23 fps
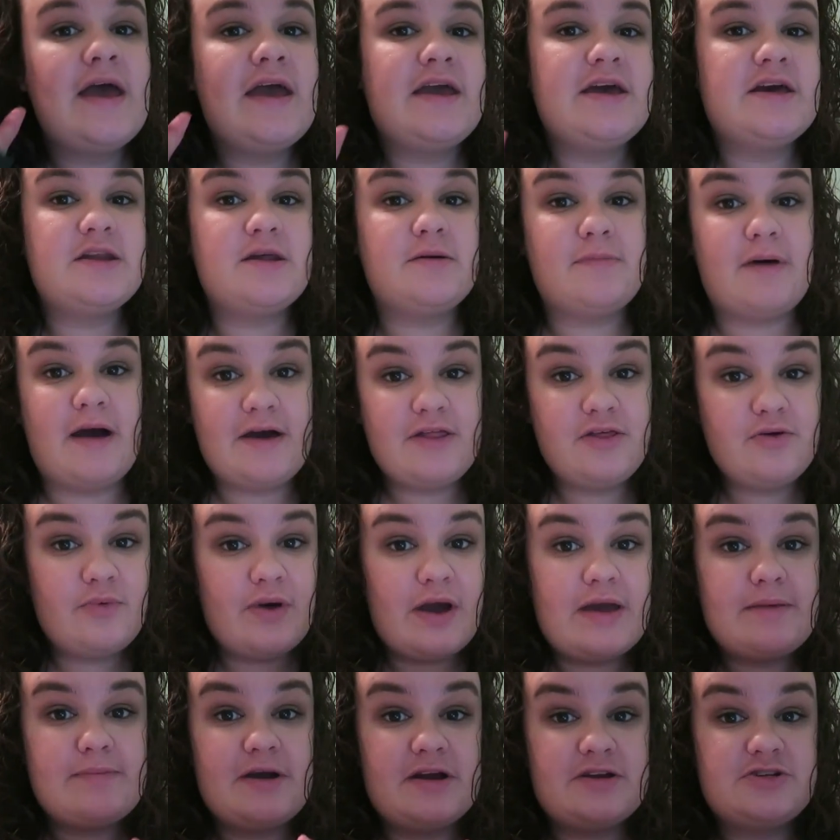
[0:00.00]
And by the
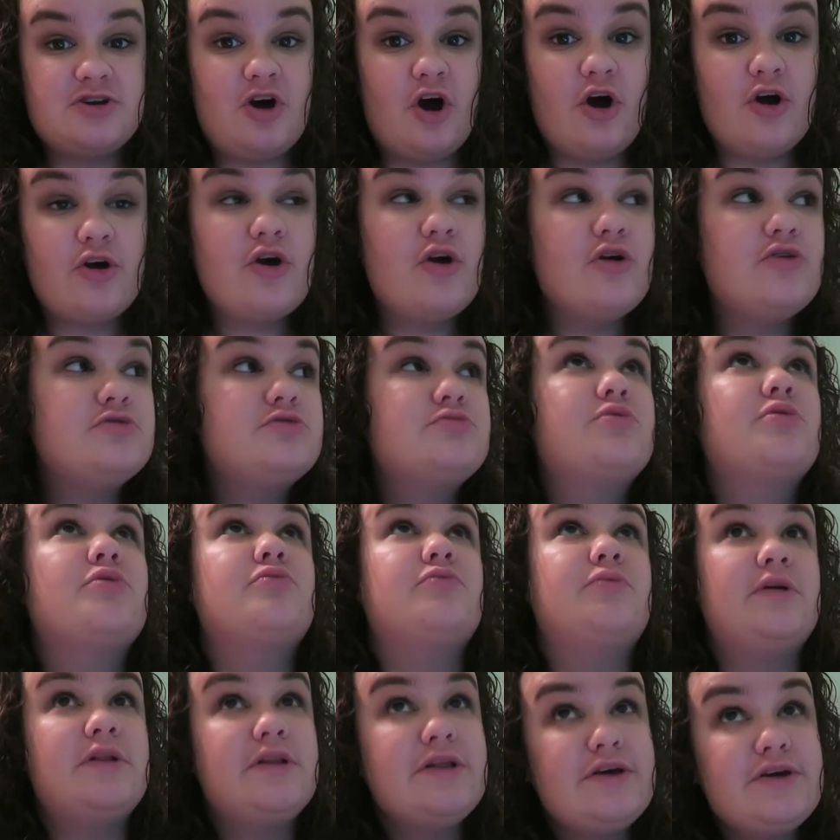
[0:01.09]
way, my tacos were
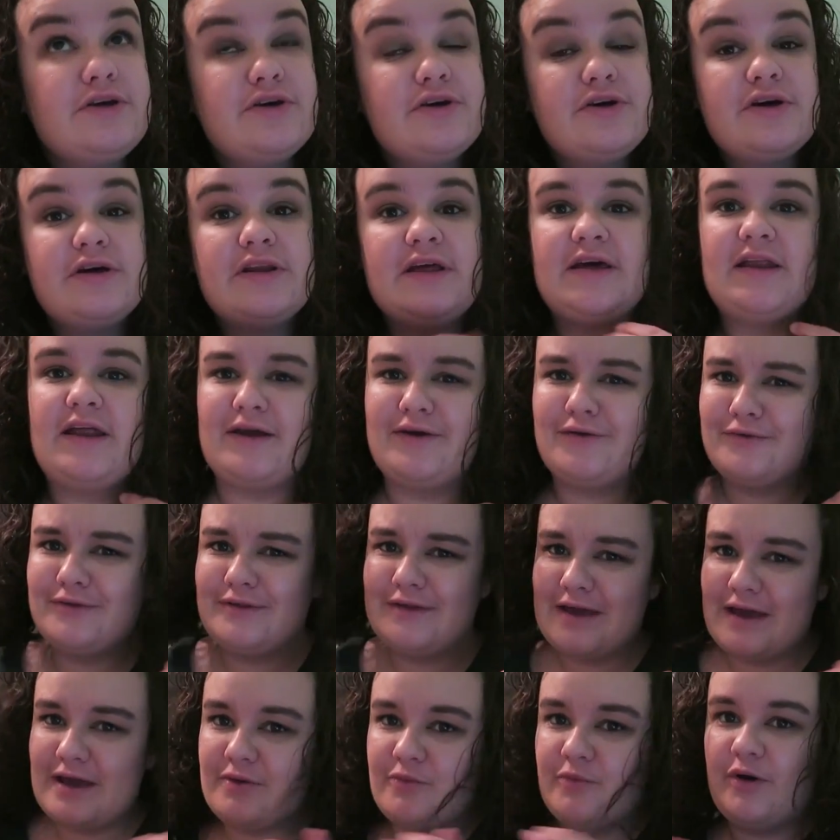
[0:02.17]
really good and I
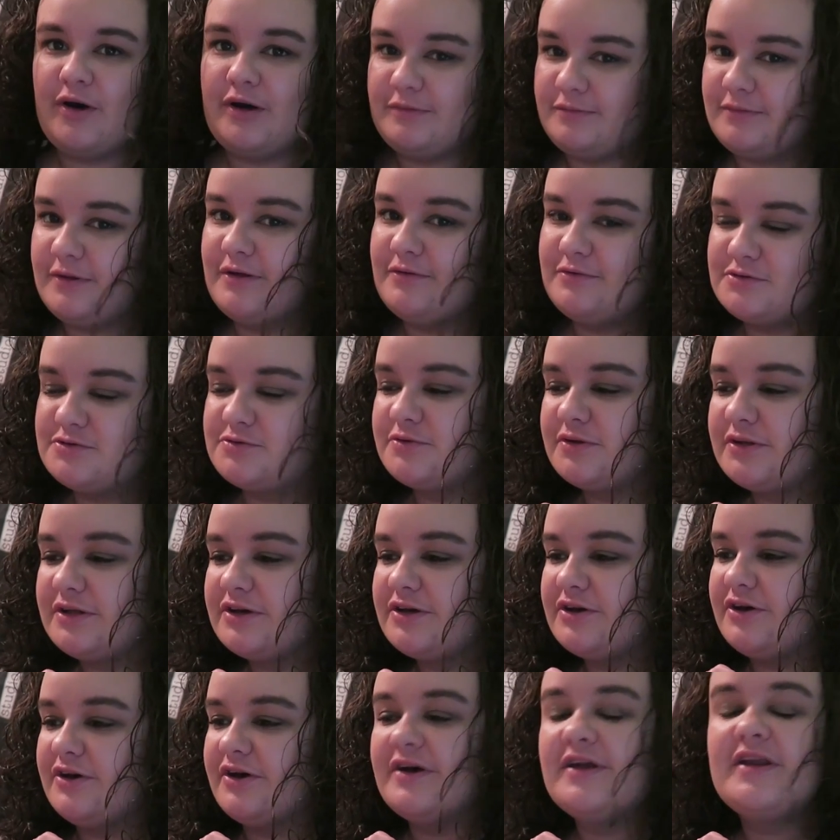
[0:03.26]
only ate one, but it was really
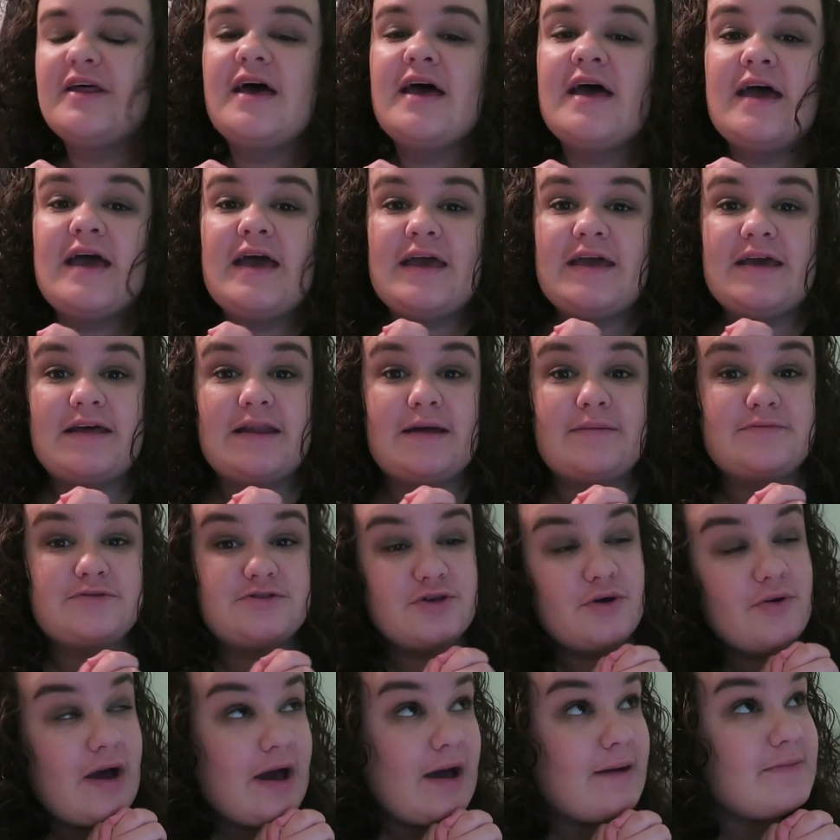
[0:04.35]
good. And I'm
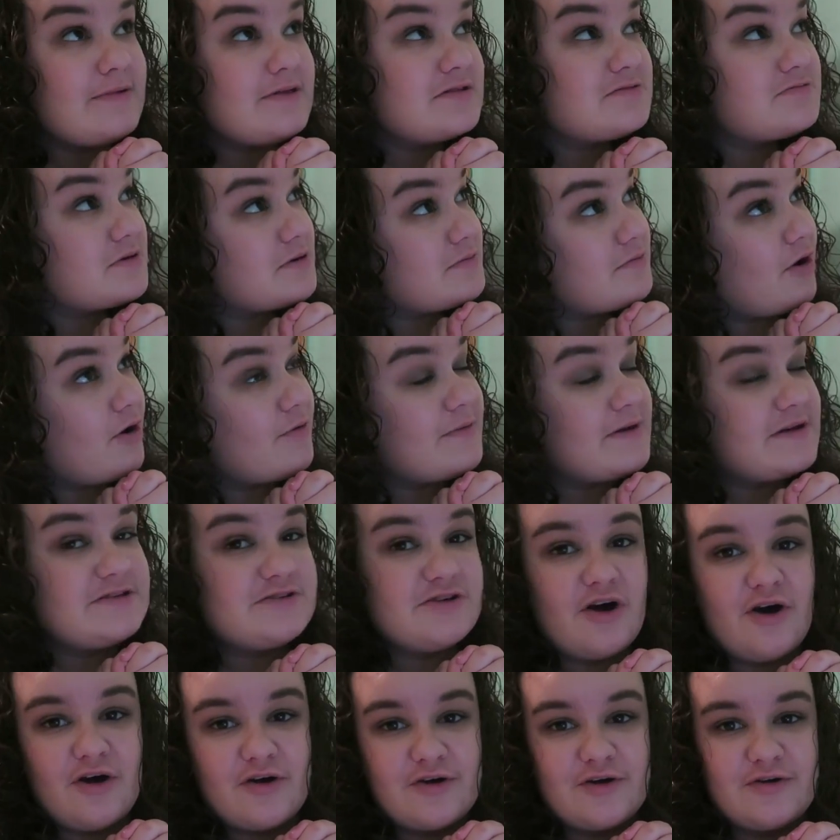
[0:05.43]
so happy that my mom made
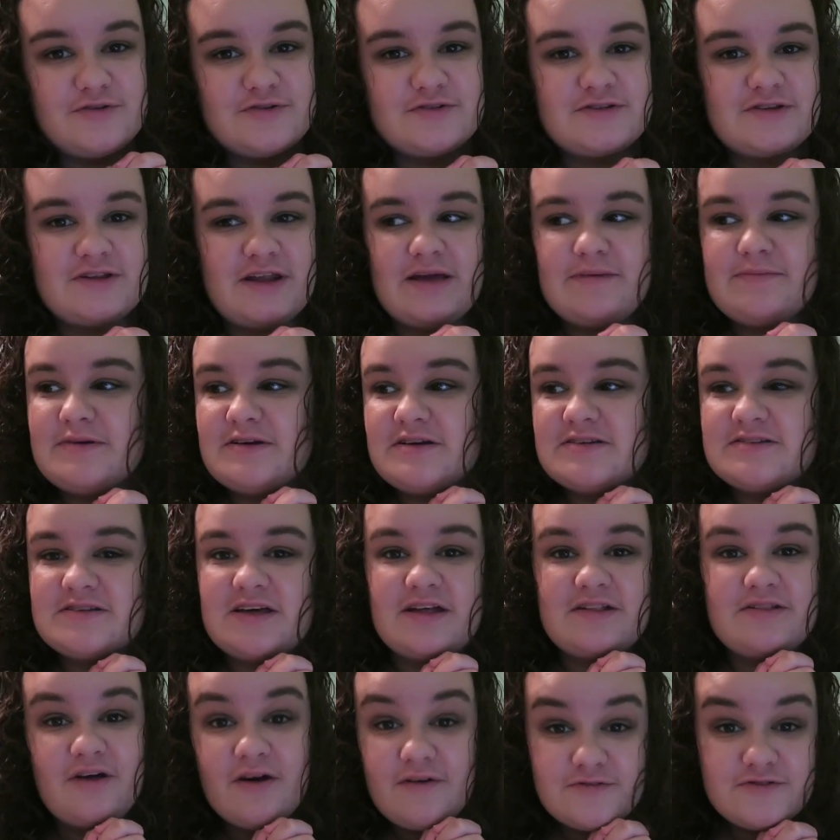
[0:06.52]
tacos tonight because
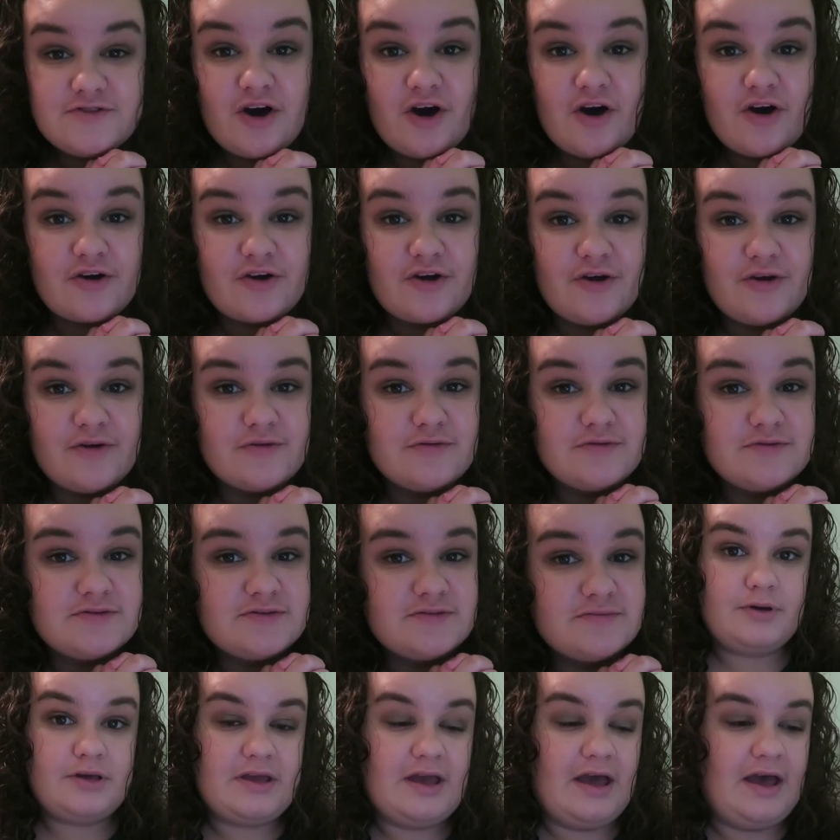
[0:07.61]
I love tacos.
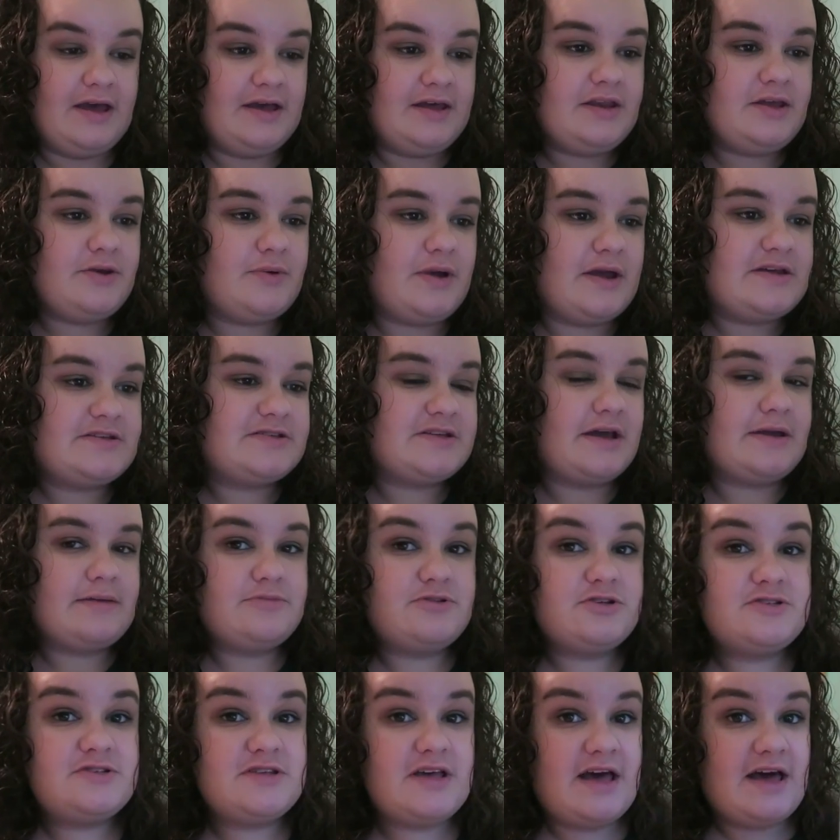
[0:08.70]
But yeah, anyways, I'm
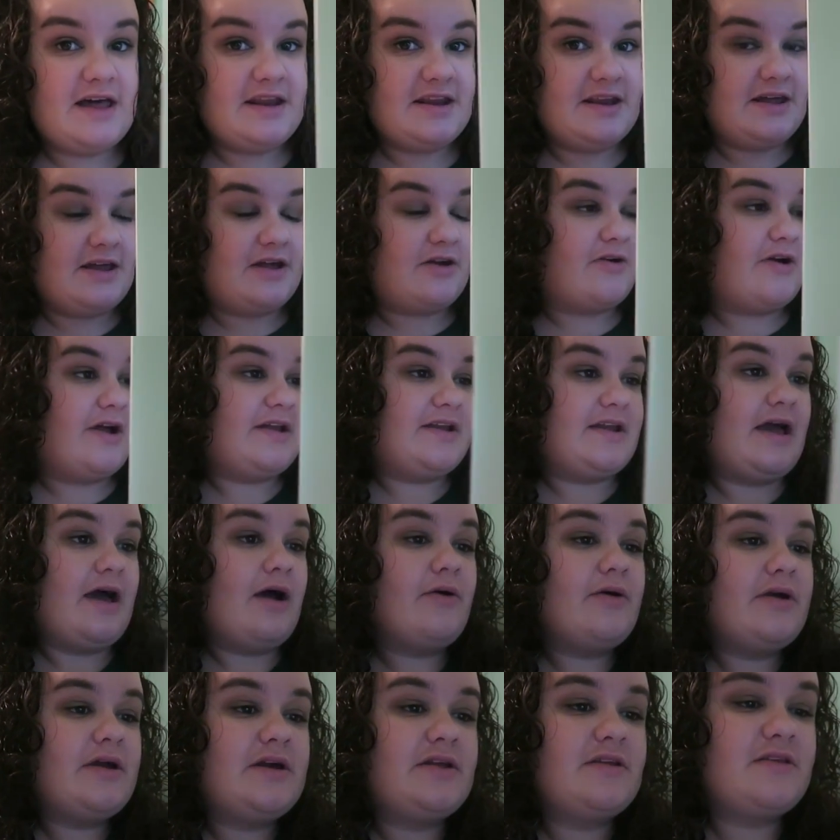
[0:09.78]
just editing right
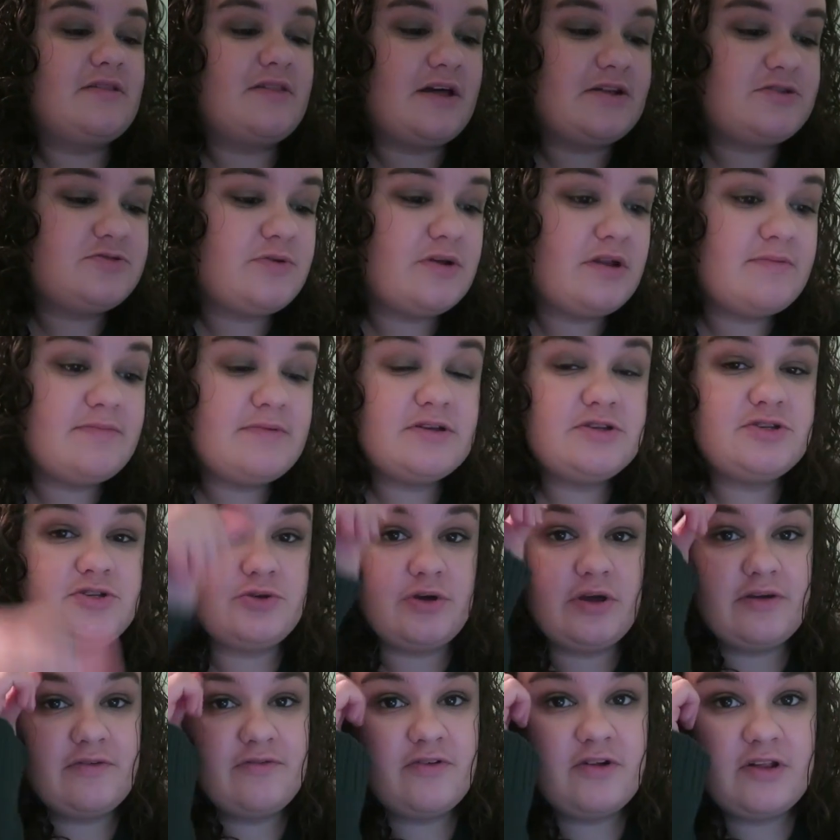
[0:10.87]
now and that's what I've been
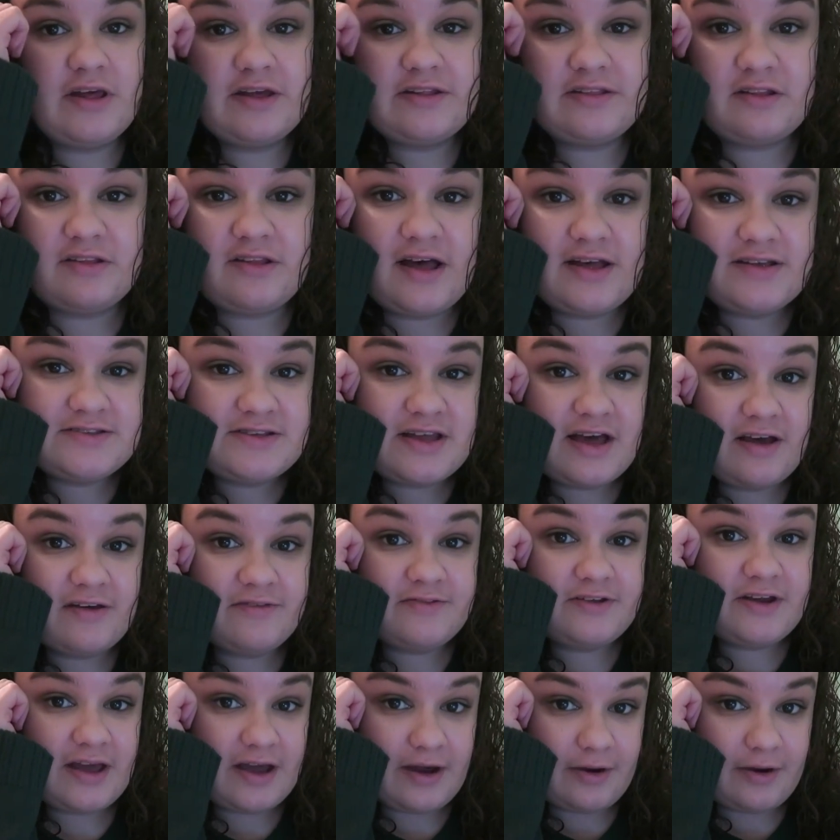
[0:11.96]
doing for like the last half an